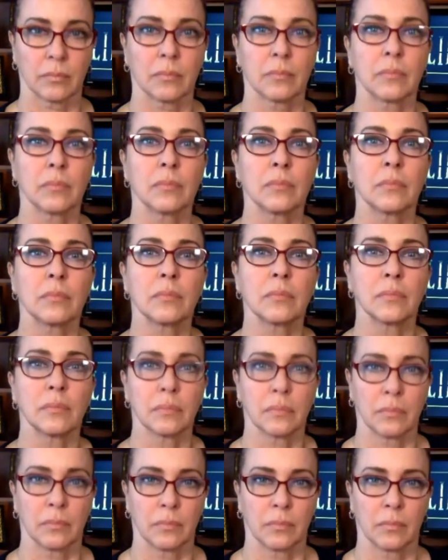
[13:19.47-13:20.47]

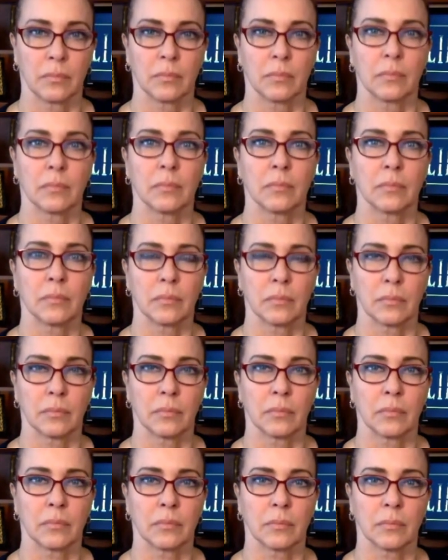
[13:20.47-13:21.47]

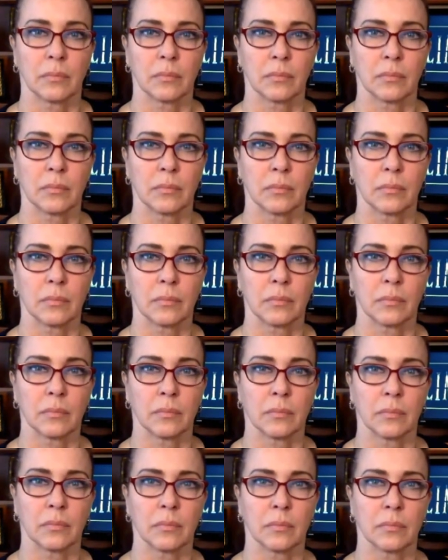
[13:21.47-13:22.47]

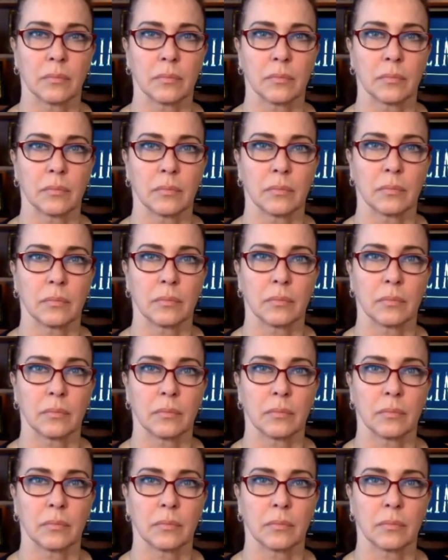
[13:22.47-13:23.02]
This person isn't speaking.